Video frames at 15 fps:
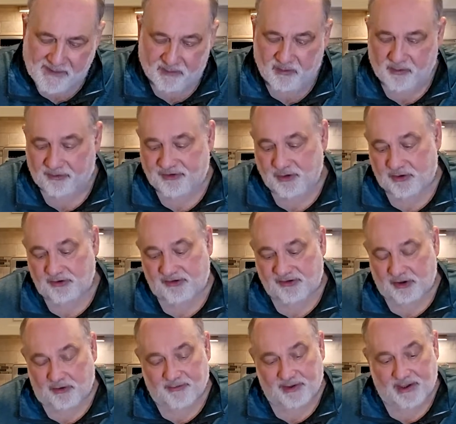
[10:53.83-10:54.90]
Of course, you could
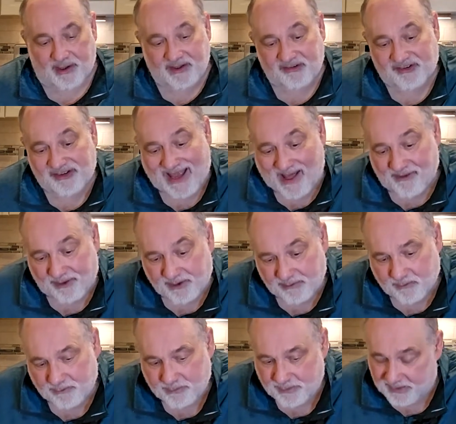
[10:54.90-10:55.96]
serve a nice salad,